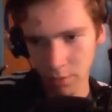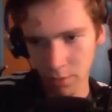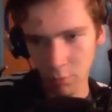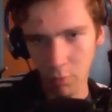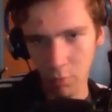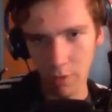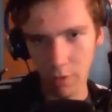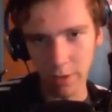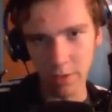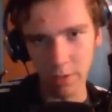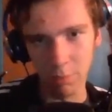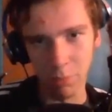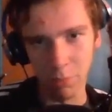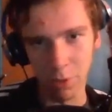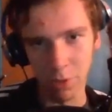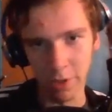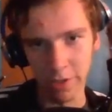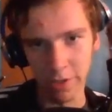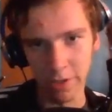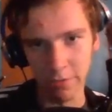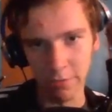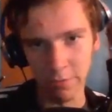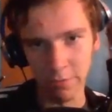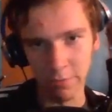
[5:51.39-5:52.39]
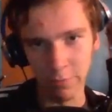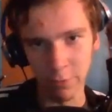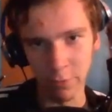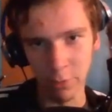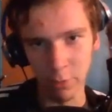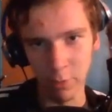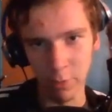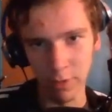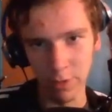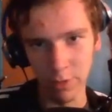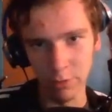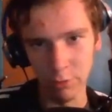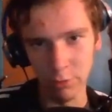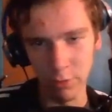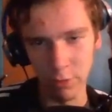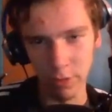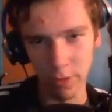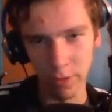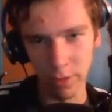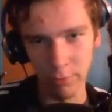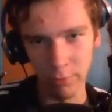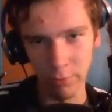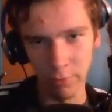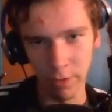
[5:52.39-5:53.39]
We completed fluid
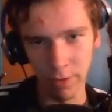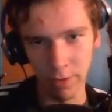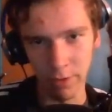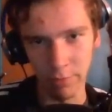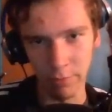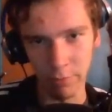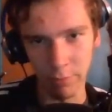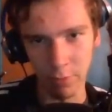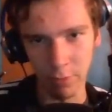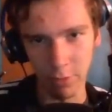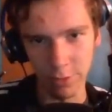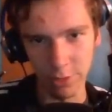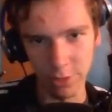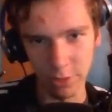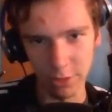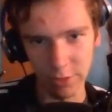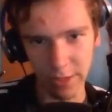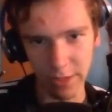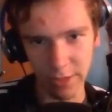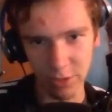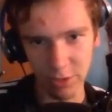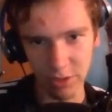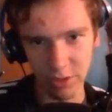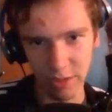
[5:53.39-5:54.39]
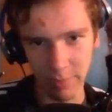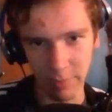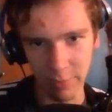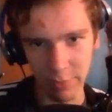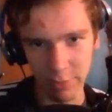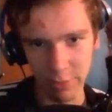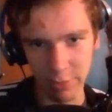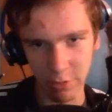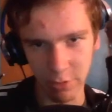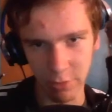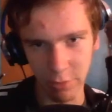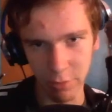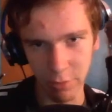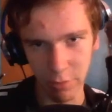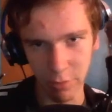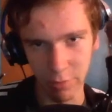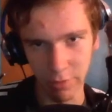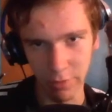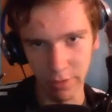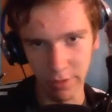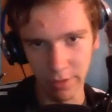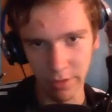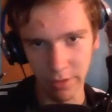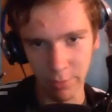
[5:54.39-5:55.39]
drilling rig. Of course, the next episode we will
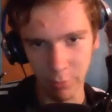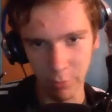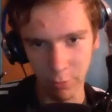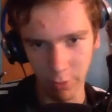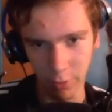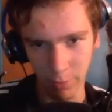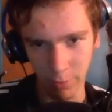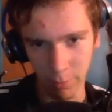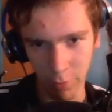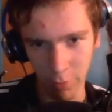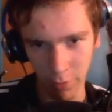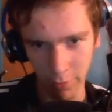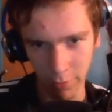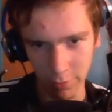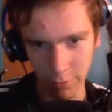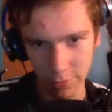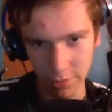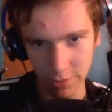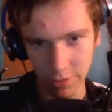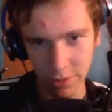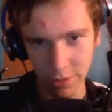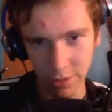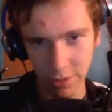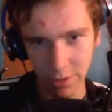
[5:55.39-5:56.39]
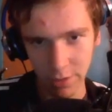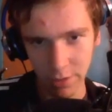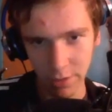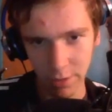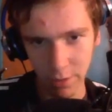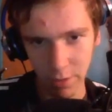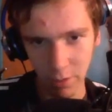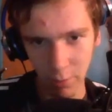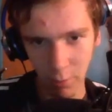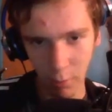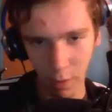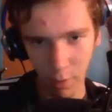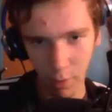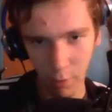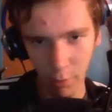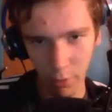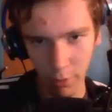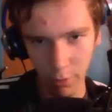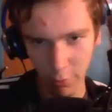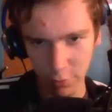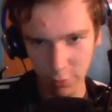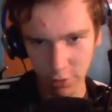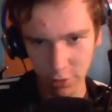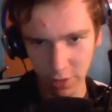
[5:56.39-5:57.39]
need to get more components. Uh, I will
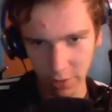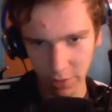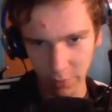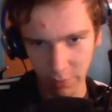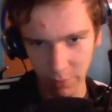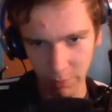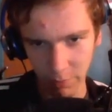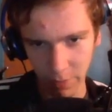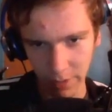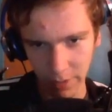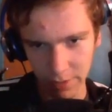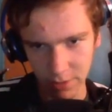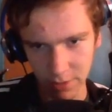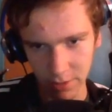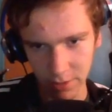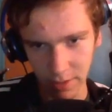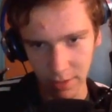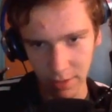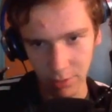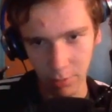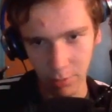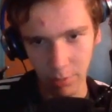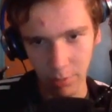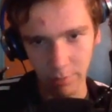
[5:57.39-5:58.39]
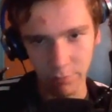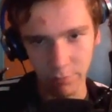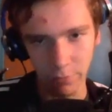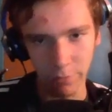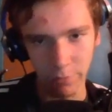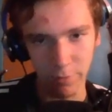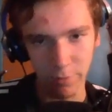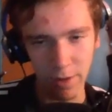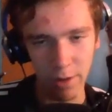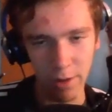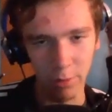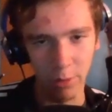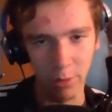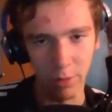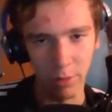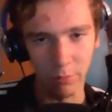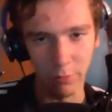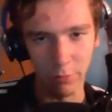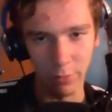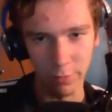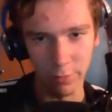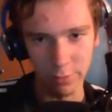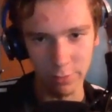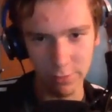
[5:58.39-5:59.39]
go set up the basic outline for outline
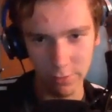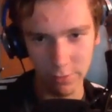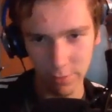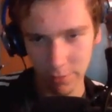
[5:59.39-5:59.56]
for this.